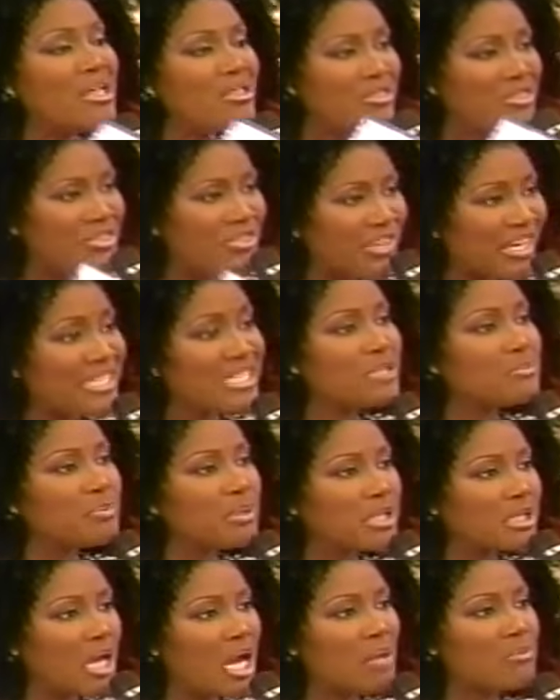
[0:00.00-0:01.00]
then it
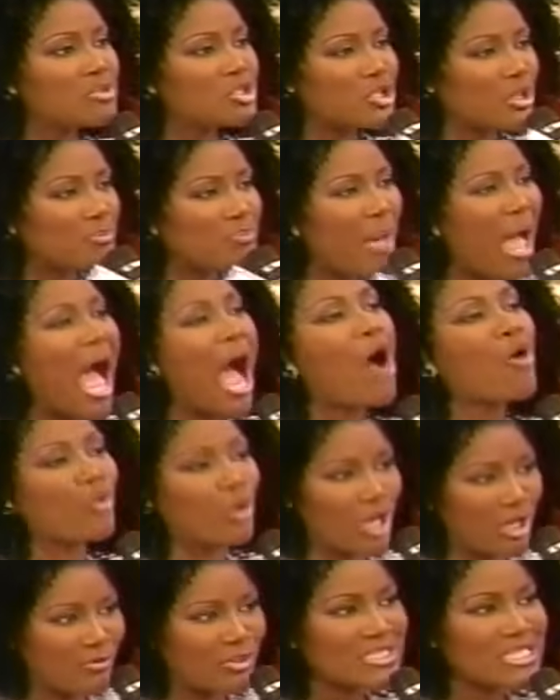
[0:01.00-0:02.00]
becomes the power
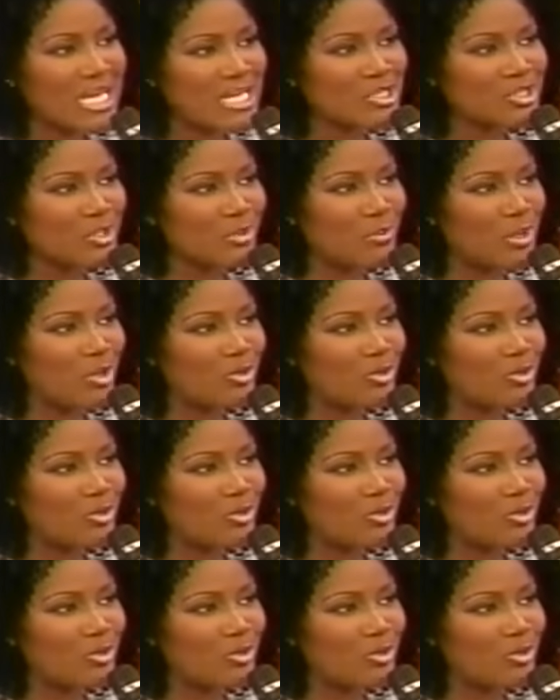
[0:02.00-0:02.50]
of a testimony.